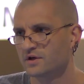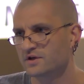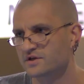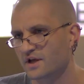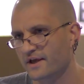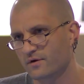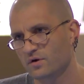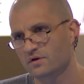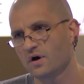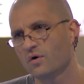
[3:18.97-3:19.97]
It's like,
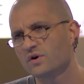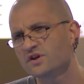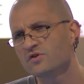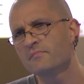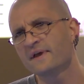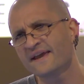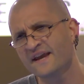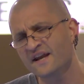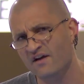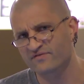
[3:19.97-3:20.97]
oh, what do you
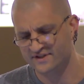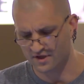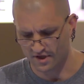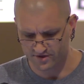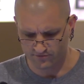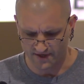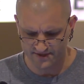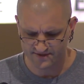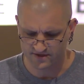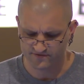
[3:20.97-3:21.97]
mean Avatar's a
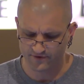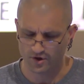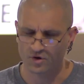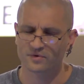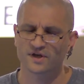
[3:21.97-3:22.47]
racist film?